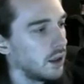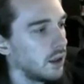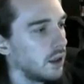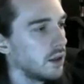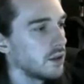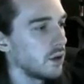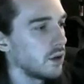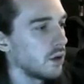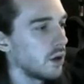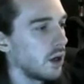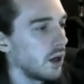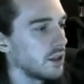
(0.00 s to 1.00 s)
So you're
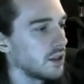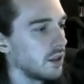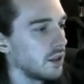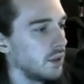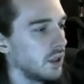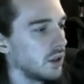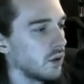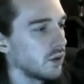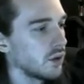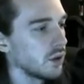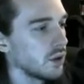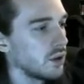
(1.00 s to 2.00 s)
not, it's going to be
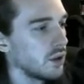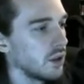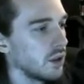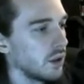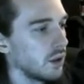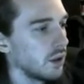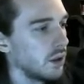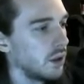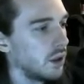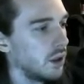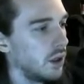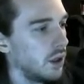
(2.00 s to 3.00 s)
closer to
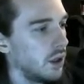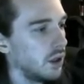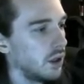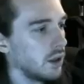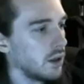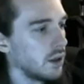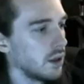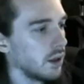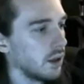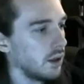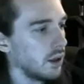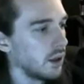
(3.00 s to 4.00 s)

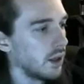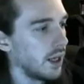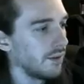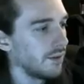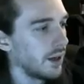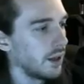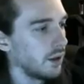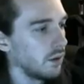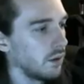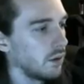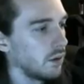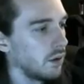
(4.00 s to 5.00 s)
the light value.
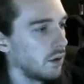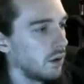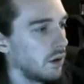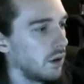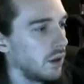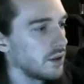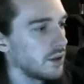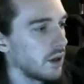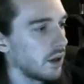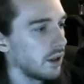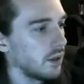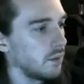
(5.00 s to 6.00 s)
It's
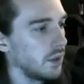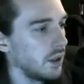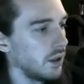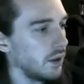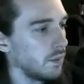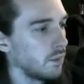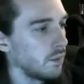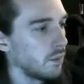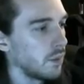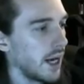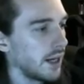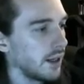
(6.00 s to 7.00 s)
not going to be
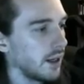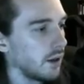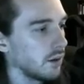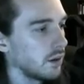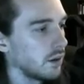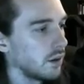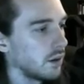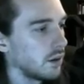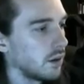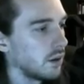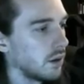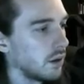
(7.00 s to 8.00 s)
blackout
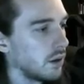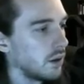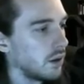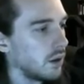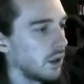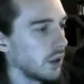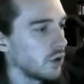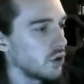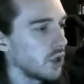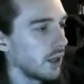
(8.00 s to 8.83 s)
and shadow.